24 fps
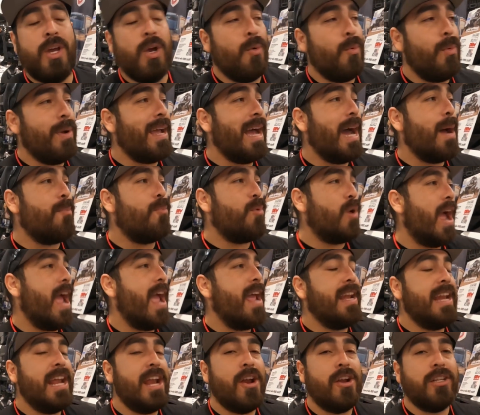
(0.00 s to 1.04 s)
We got Brian
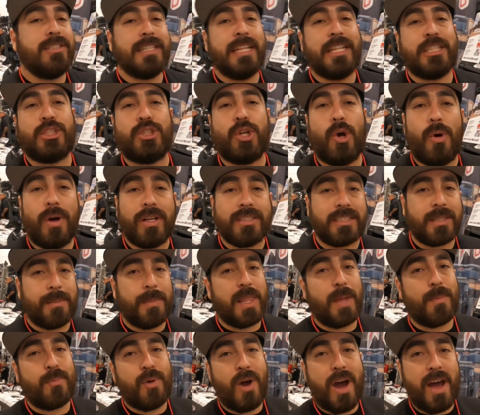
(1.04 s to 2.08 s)
here. He's gonna show us some of
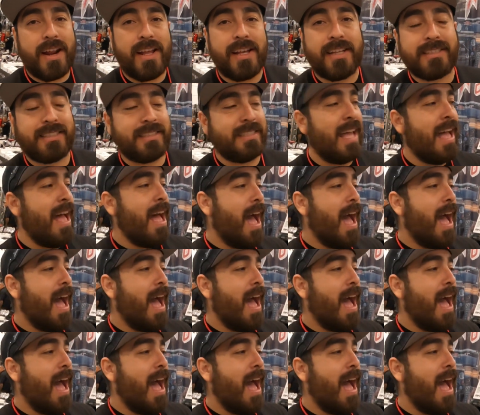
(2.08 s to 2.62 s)
the products.